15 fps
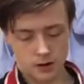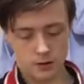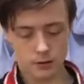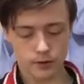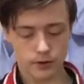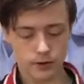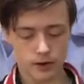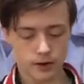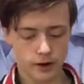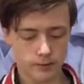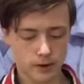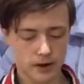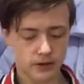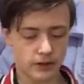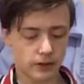luckily
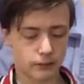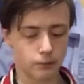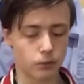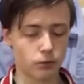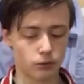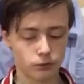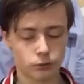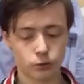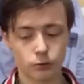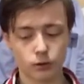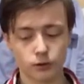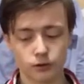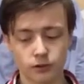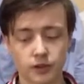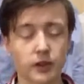my dad put
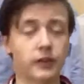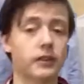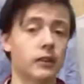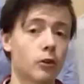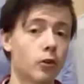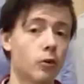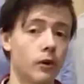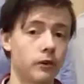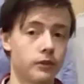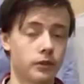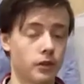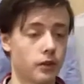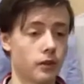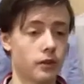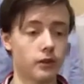towards 30 quid
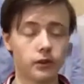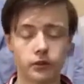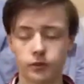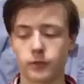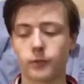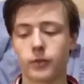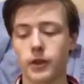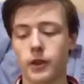to these,